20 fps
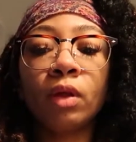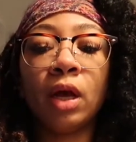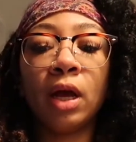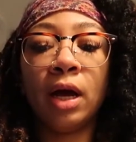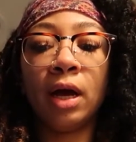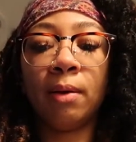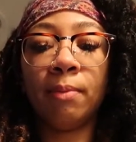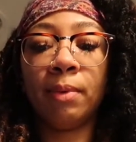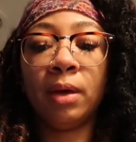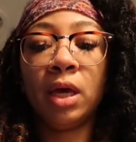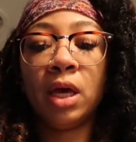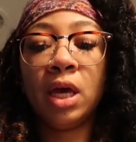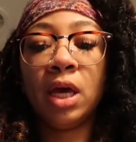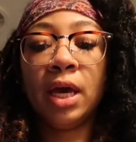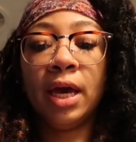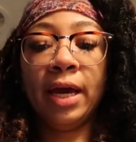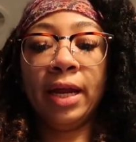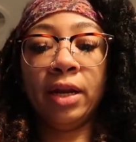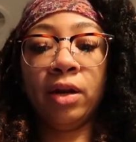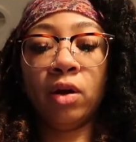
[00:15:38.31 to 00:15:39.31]
Um,
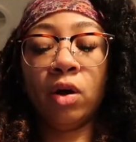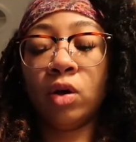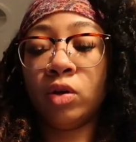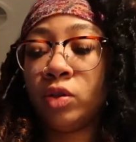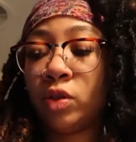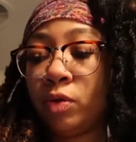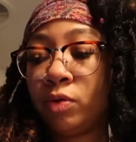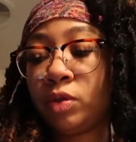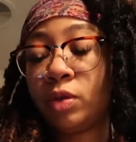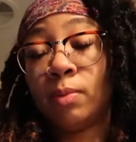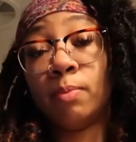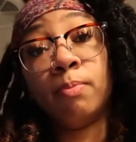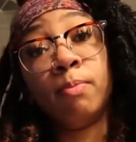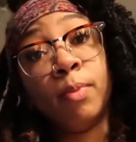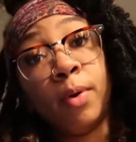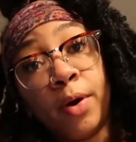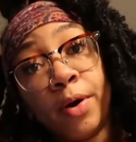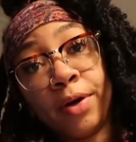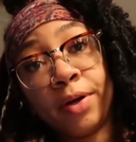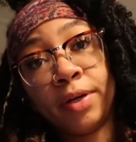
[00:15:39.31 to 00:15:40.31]
and then also
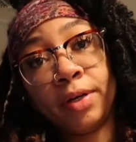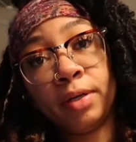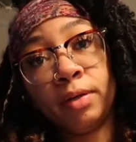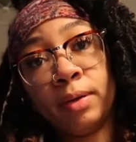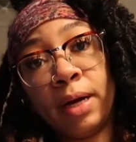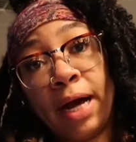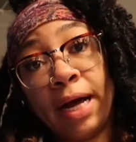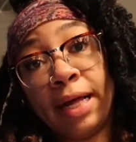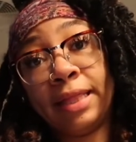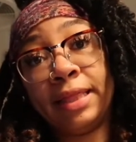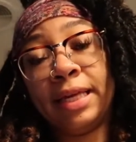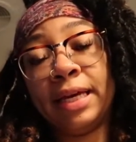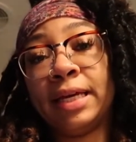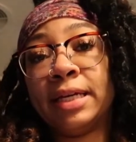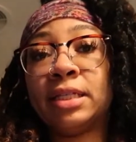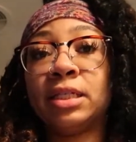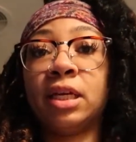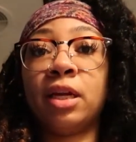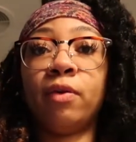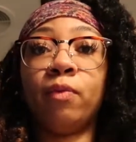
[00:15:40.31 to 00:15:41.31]
tomorrow, I think
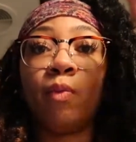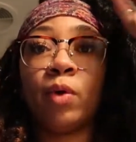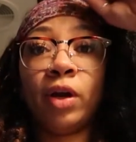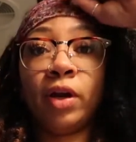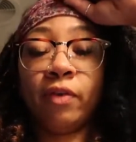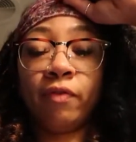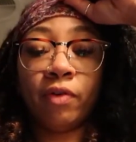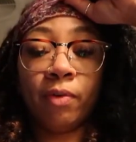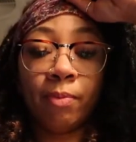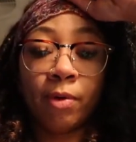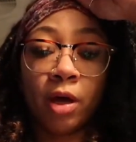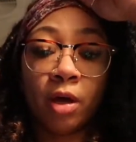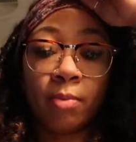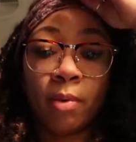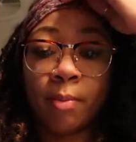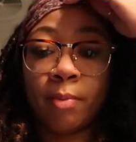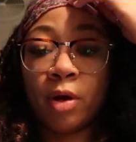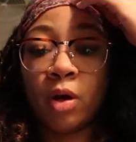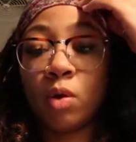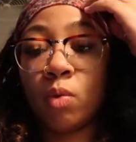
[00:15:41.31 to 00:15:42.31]
instead of working from home,
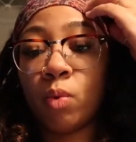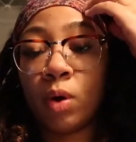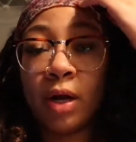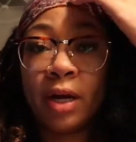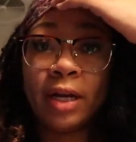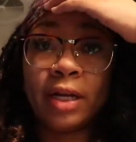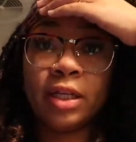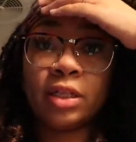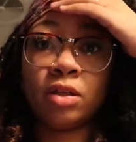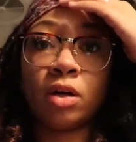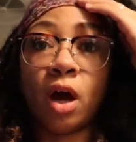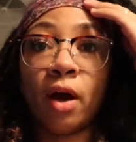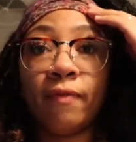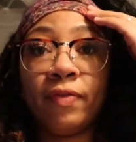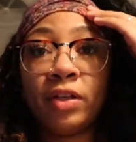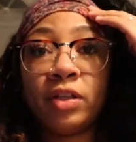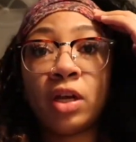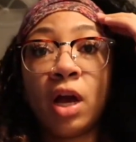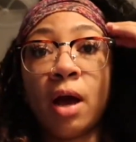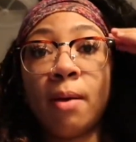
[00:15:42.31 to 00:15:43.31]
I'm gonna go work at this
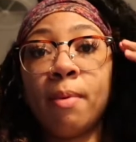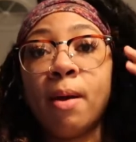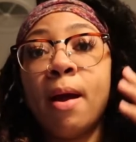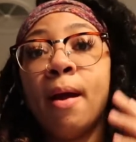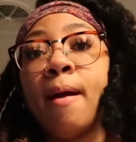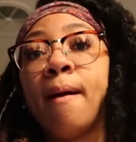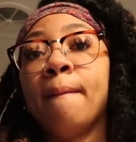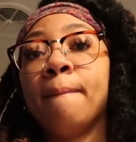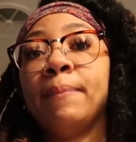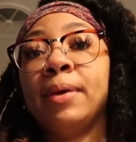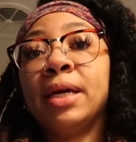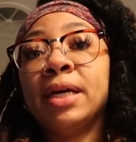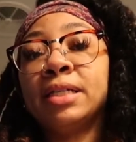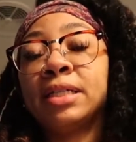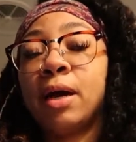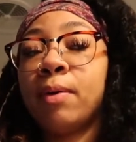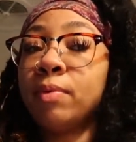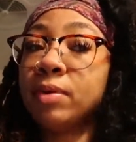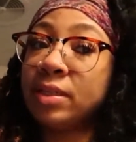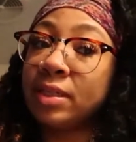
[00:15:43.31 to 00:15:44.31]
coffee shop because
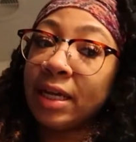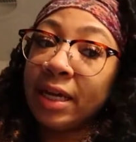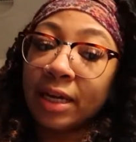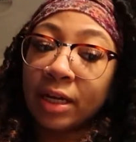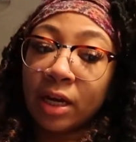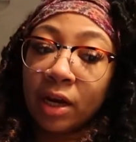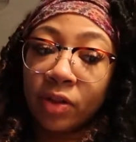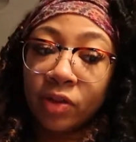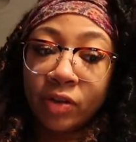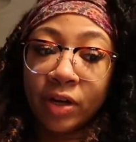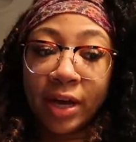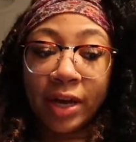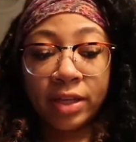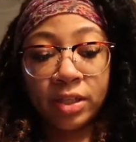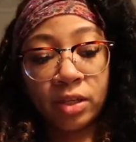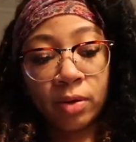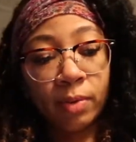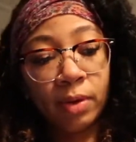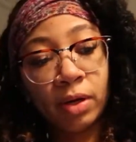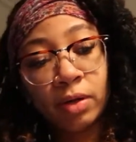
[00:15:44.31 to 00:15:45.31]
I was thinking the other day and
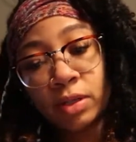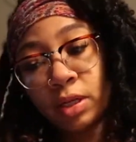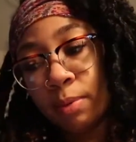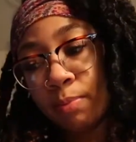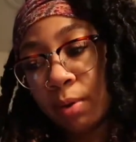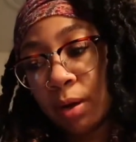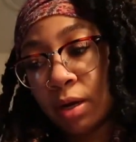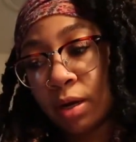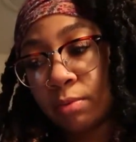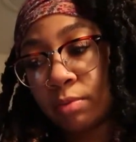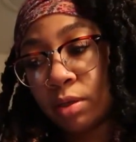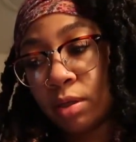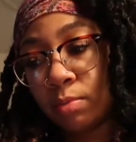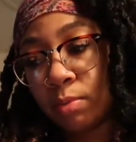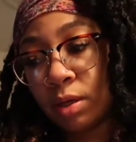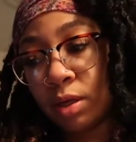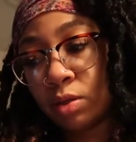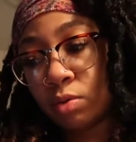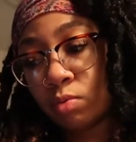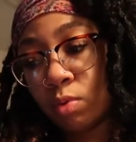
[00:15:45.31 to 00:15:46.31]
someone else had brought up to
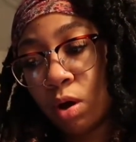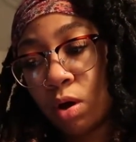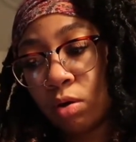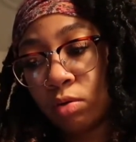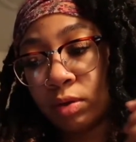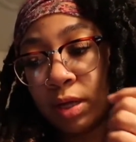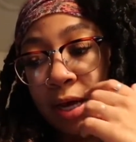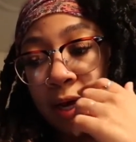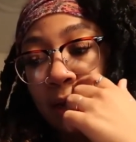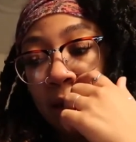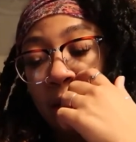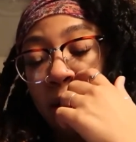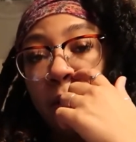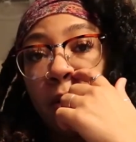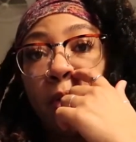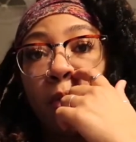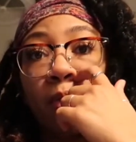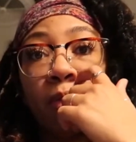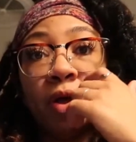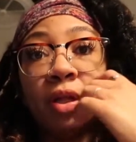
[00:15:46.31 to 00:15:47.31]
me as well, like
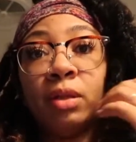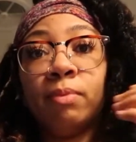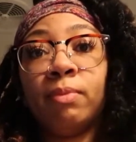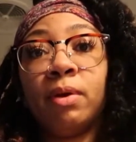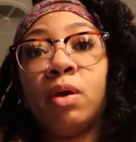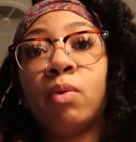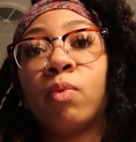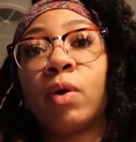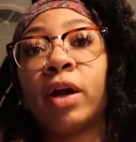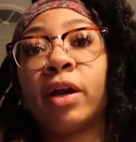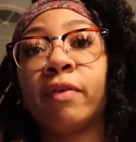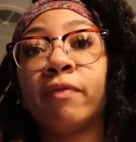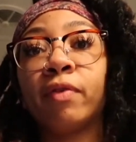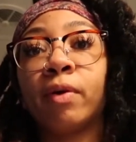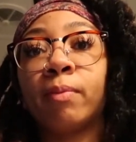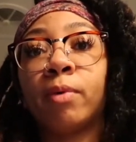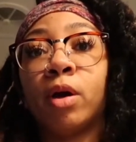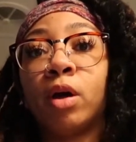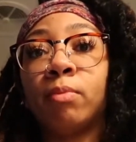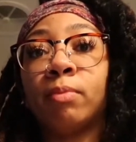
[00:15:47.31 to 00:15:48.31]
with me working
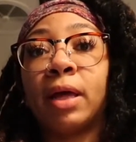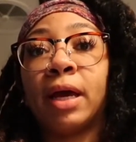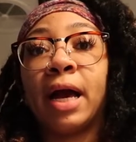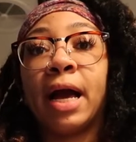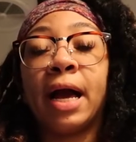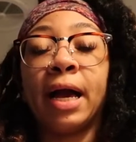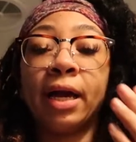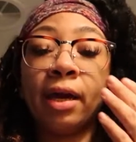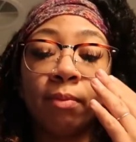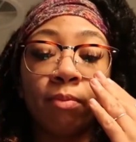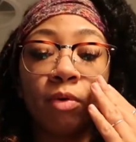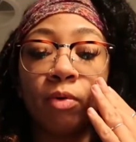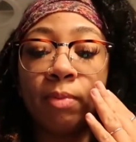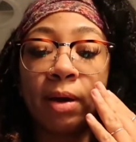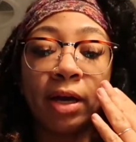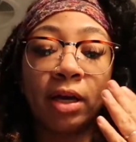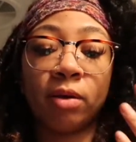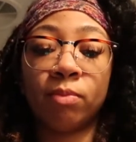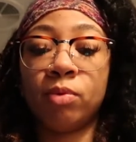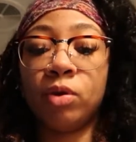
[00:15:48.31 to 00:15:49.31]
from home, like I can move
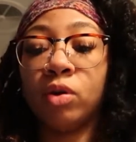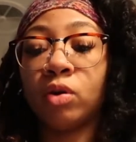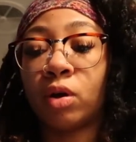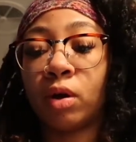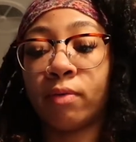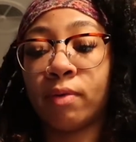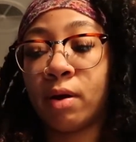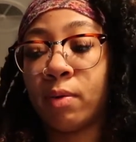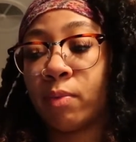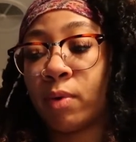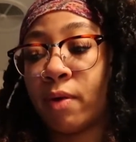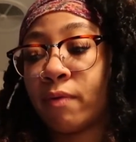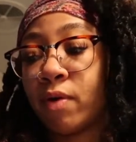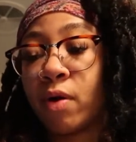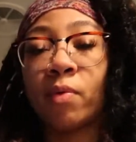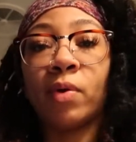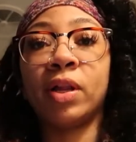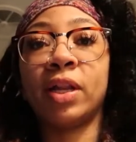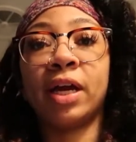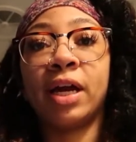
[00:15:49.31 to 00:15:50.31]
my computer around wherever
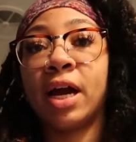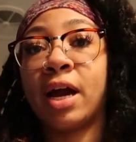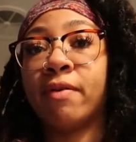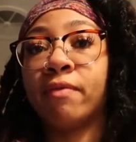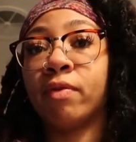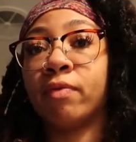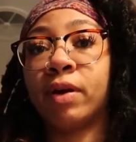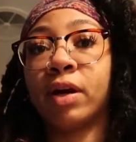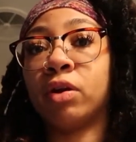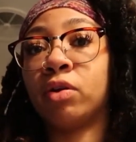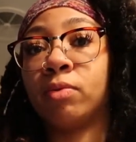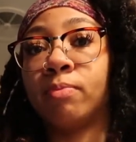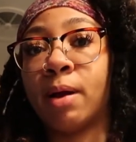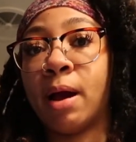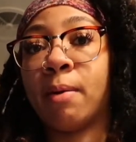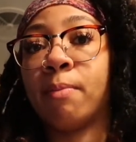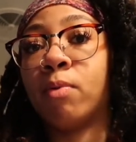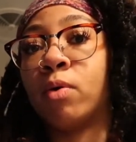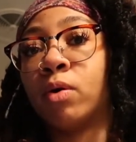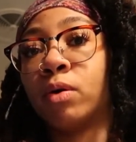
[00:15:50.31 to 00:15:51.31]
I want. Like I have a regular
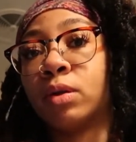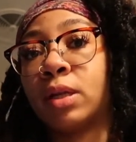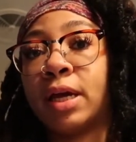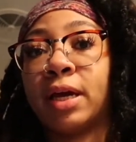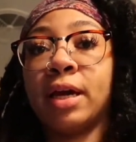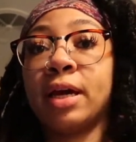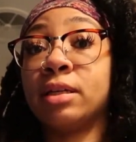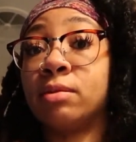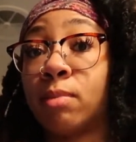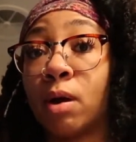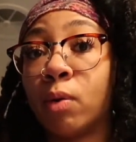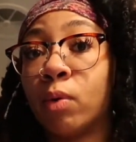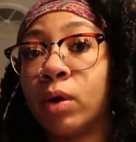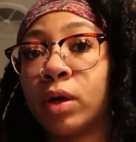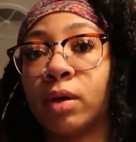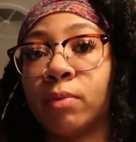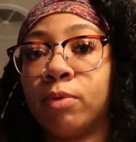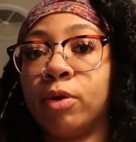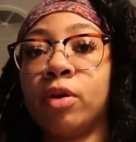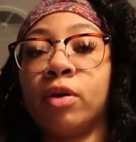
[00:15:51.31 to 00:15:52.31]
MacBook like as my work
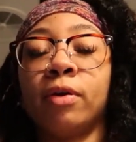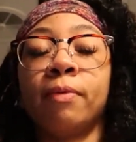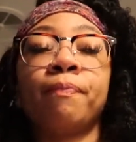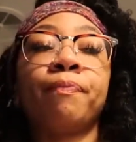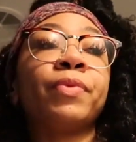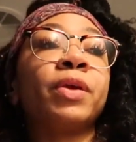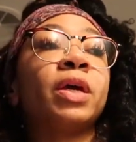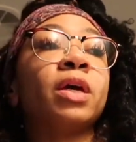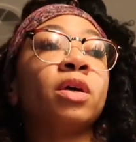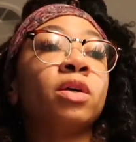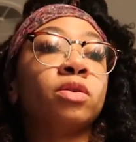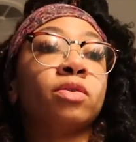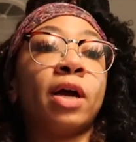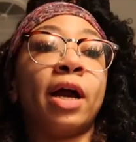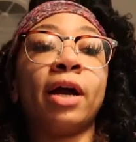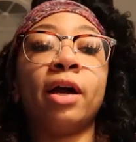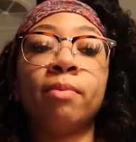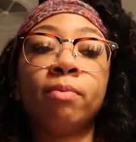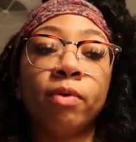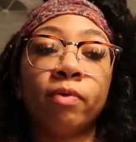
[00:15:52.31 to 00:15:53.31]
computer. So
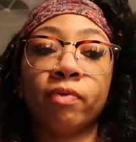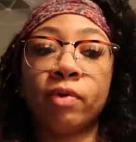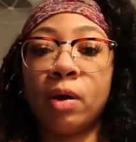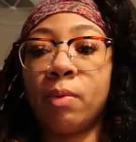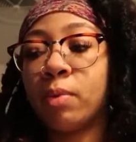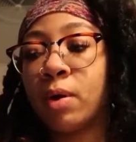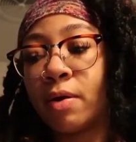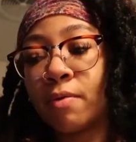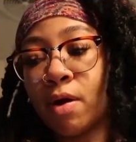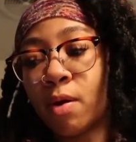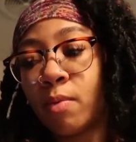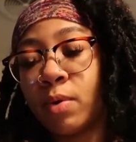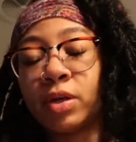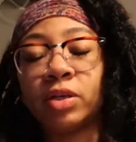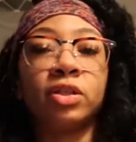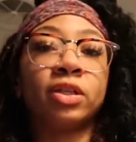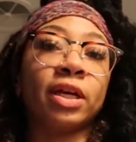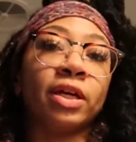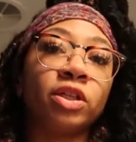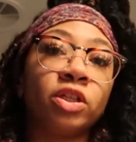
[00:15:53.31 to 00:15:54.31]
I can move around wherever I want and
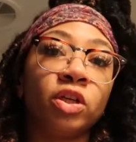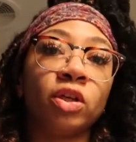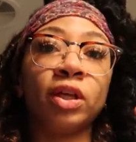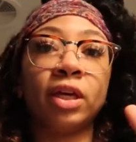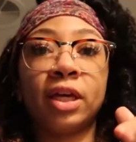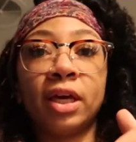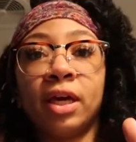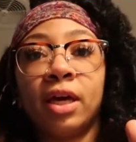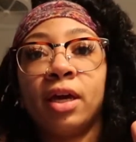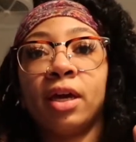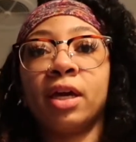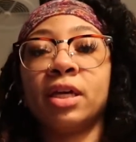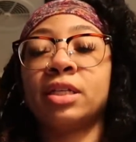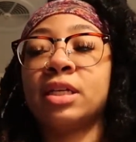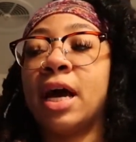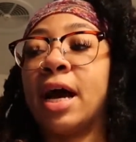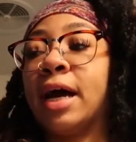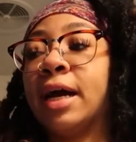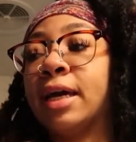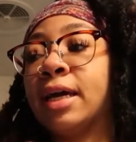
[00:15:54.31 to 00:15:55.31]
just like chill and kick it because
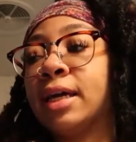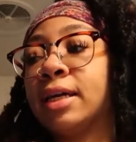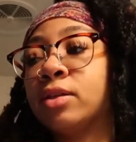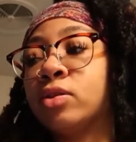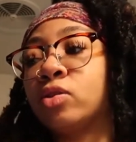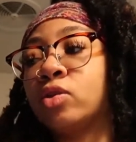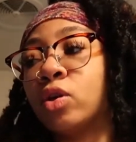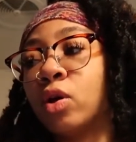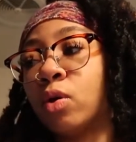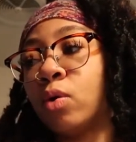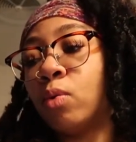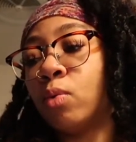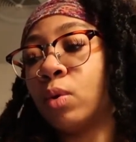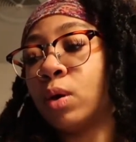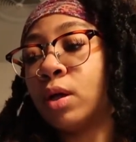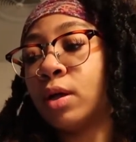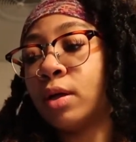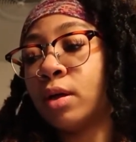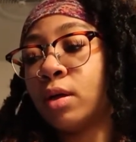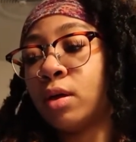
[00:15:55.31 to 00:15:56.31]
I get
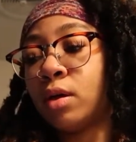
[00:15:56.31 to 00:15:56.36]
so